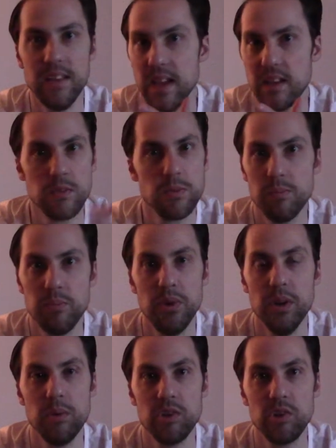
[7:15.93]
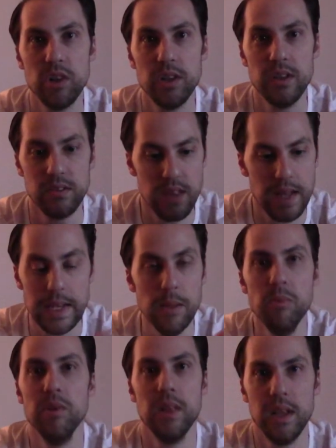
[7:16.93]
That's pretty much all it is. Not
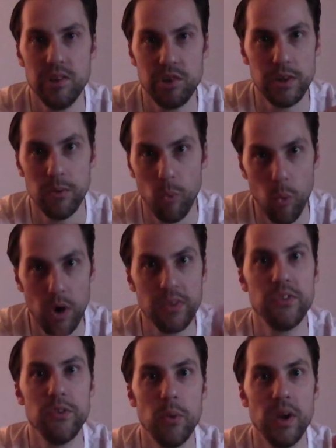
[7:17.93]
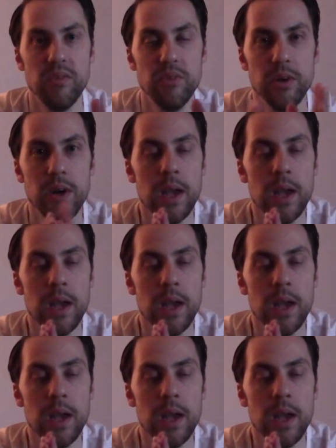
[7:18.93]
emulation whatsoever.